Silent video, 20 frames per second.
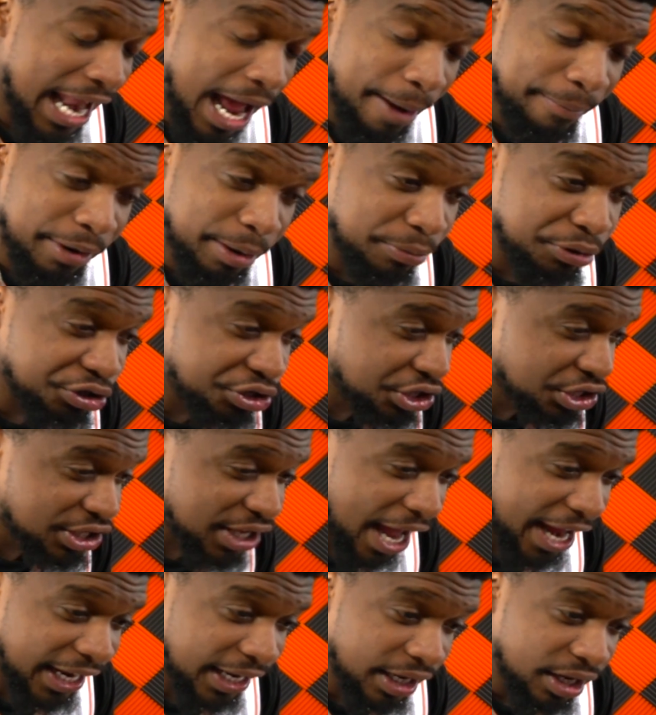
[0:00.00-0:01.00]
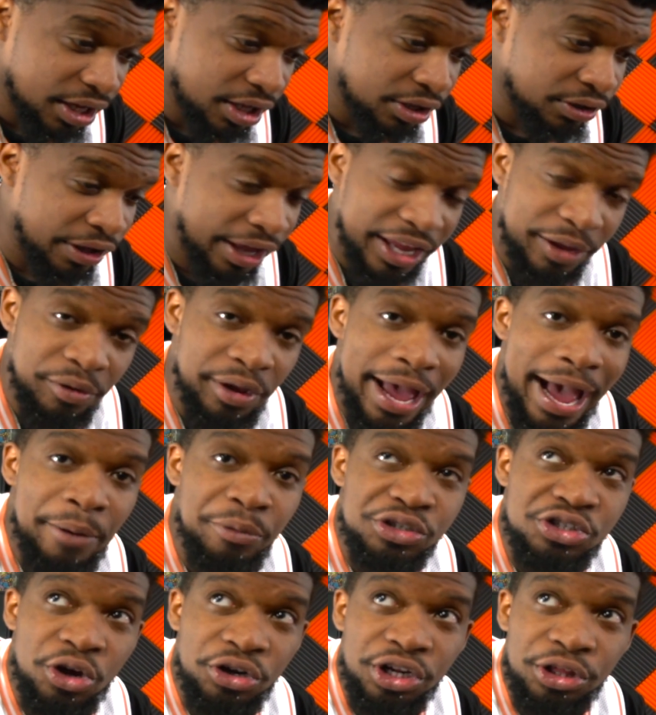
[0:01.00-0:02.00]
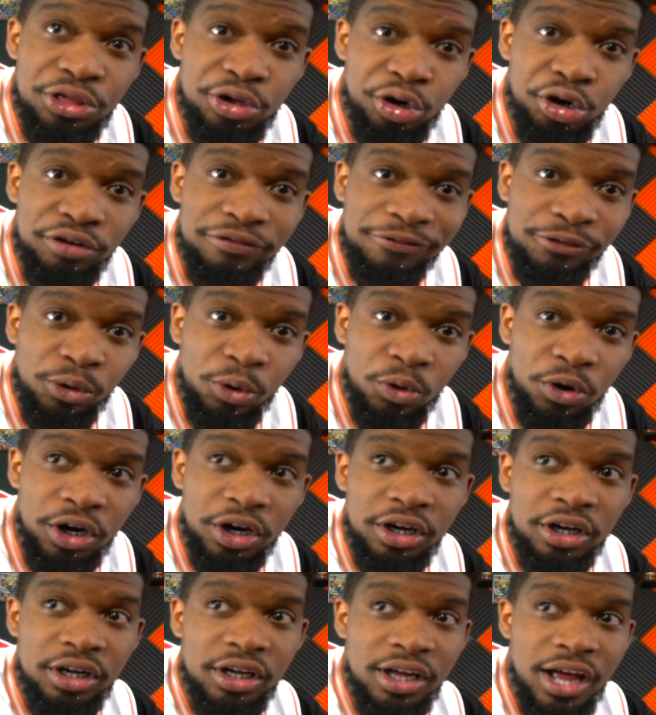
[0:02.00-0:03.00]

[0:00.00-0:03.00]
I remember just like, I was on the 3rd floor.